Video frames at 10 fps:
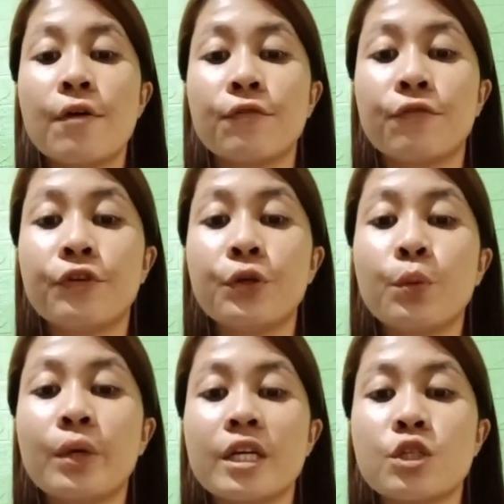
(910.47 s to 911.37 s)

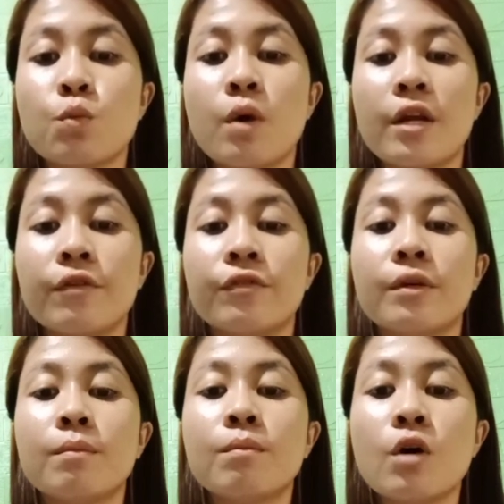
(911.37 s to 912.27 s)
Viewing is one of
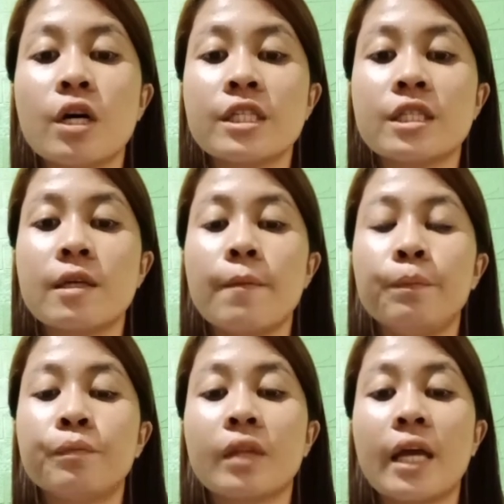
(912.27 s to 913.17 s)
the most
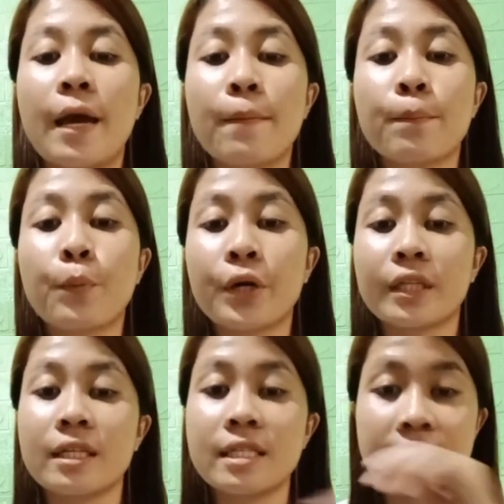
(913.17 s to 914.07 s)

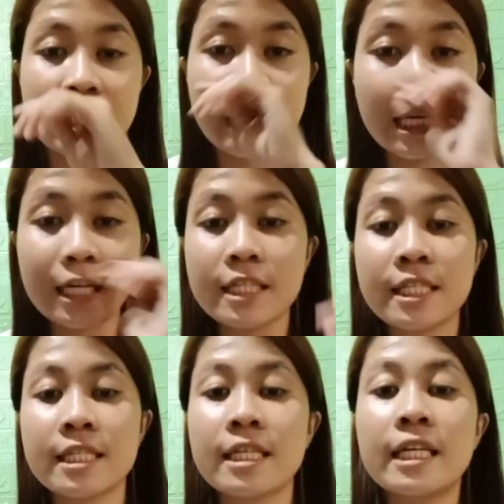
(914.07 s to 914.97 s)
important
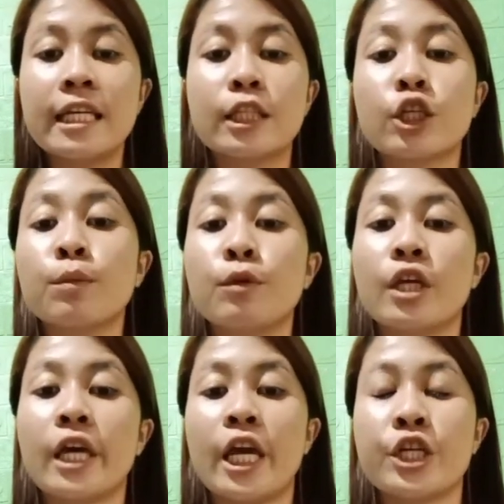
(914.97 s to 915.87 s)
skills in
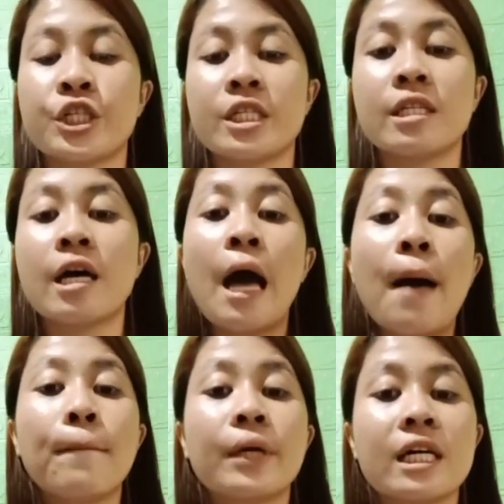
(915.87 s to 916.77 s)
communication
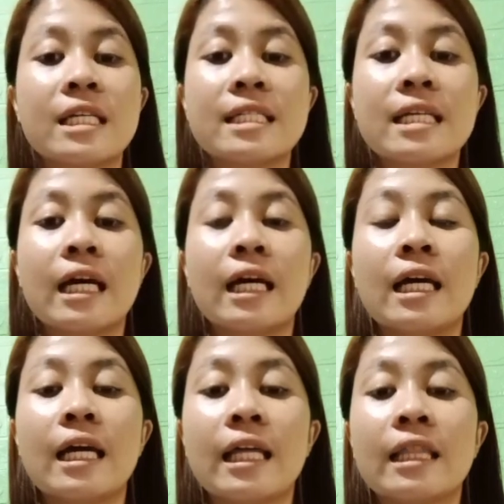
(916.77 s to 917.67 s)
because
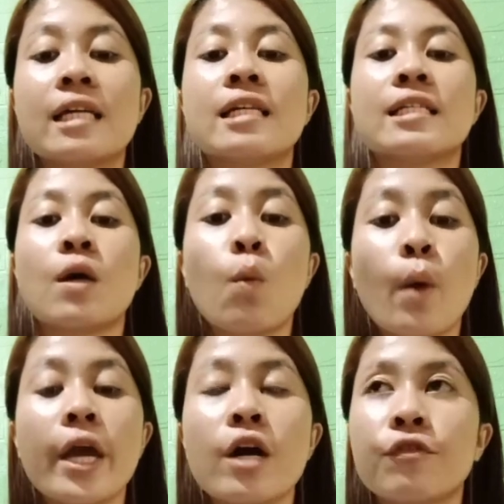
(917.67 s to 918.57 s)
It is a
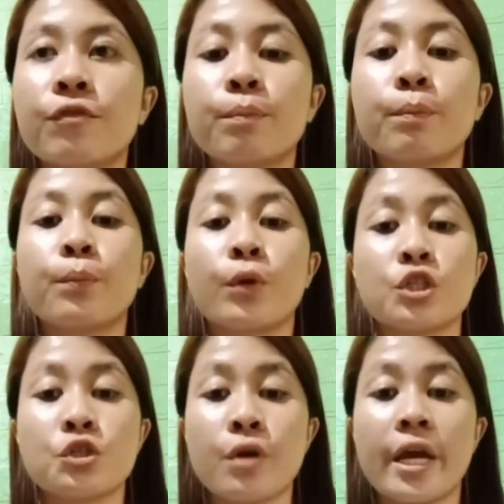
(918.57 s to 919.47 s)
way of
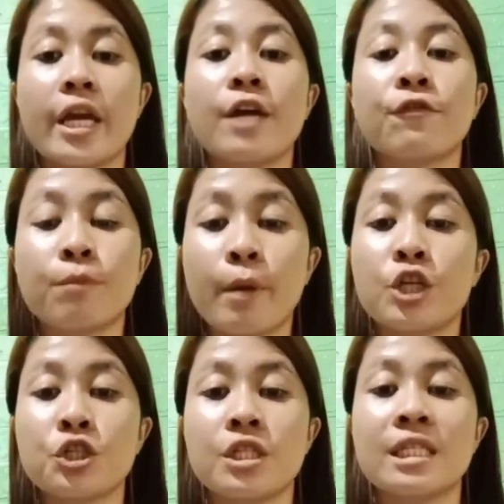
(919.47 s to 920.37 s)
portraying
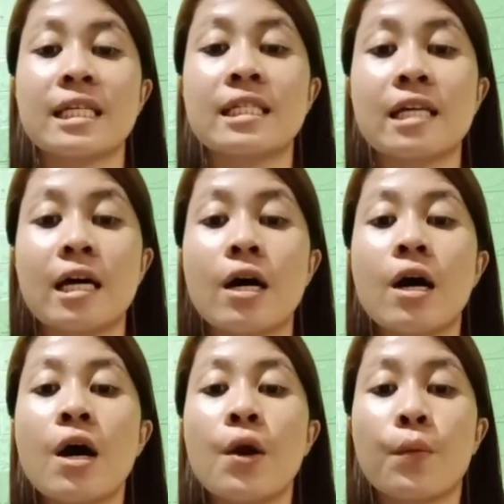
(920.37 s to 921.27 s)
information on the
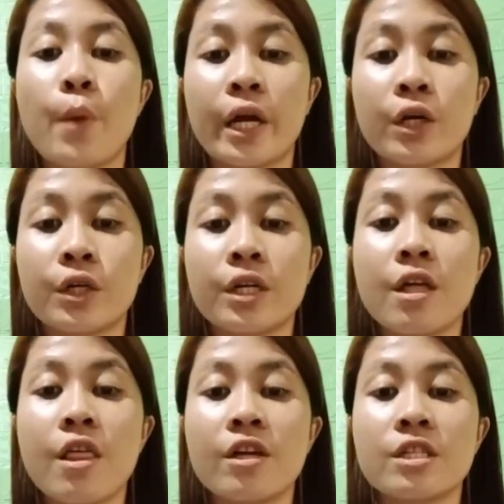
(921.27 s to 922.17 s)
record,
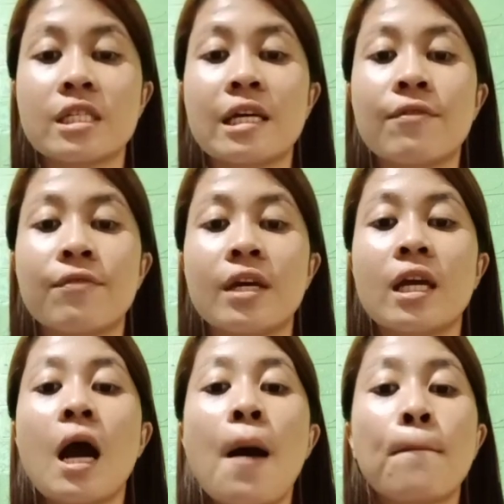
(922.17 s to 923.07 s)
thus
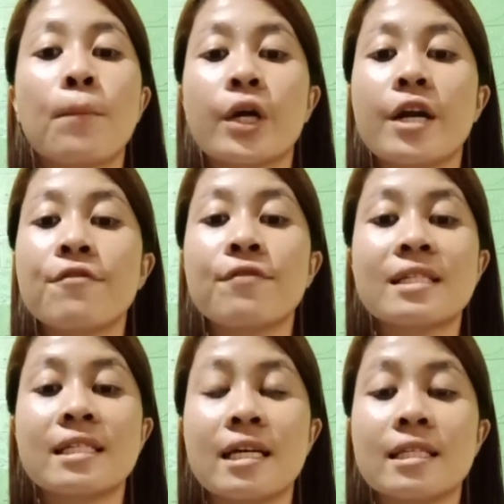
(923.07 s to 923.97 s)
giving more
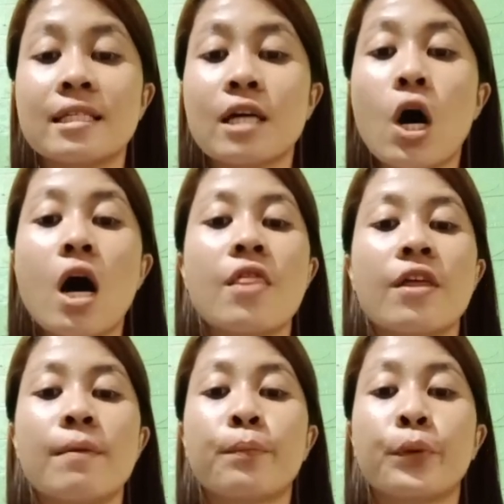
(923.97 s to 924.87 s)
emphasis on the